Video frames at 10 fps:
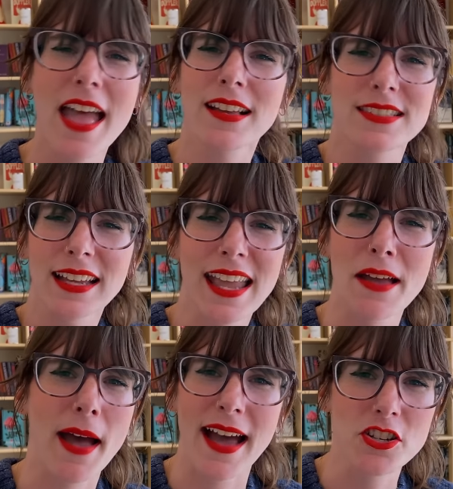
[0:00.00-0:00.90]
Cause I
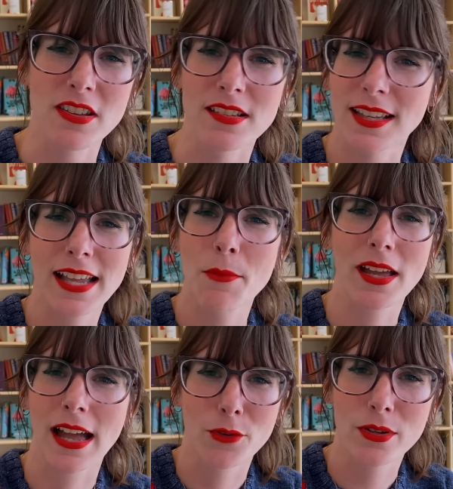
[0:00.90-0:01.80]
can't match this. I can't
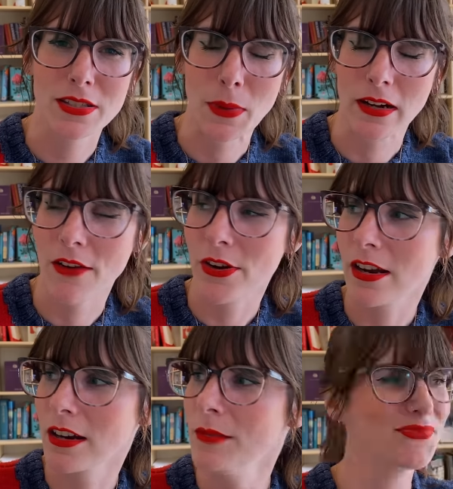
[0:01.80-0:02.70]
make everyone a sweater every
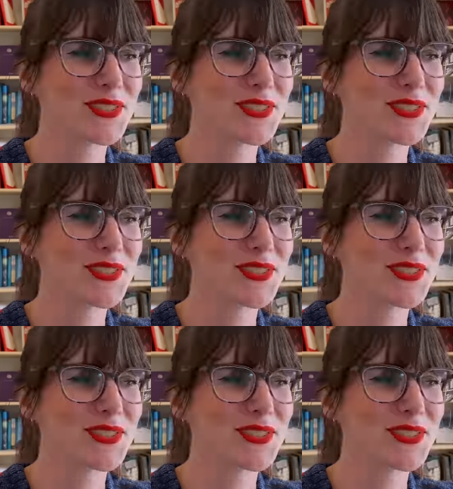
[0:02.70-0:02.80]
year.